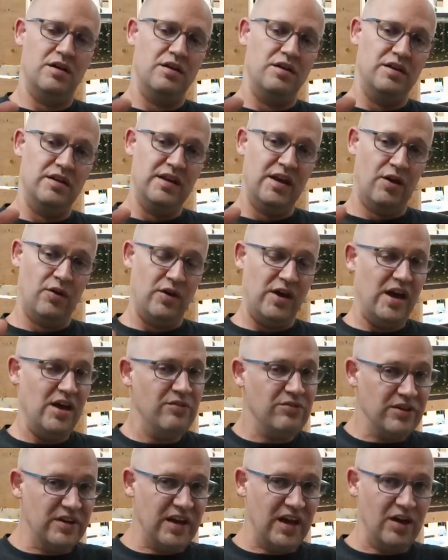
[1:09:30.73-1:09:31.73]
Now,
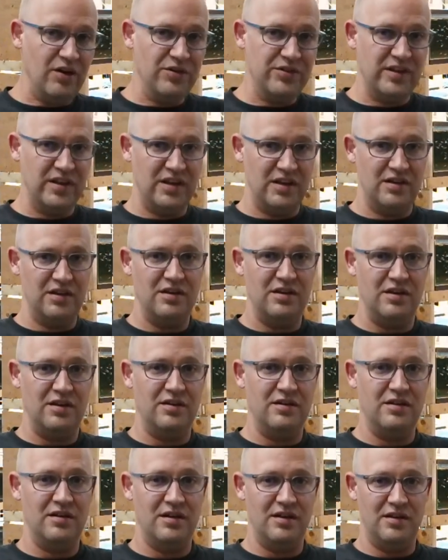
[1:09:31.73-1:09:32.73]
every now and
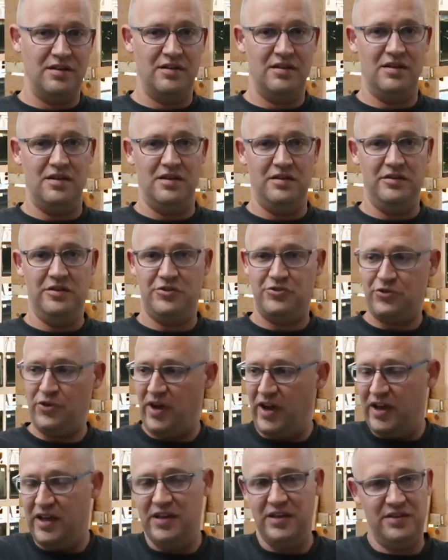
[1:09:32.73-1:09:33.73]
then you
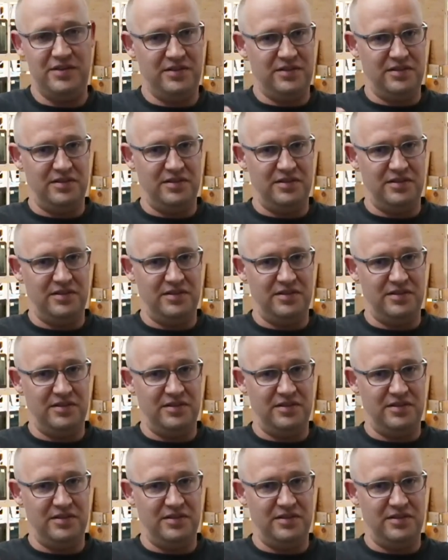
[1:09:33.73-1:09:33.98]
try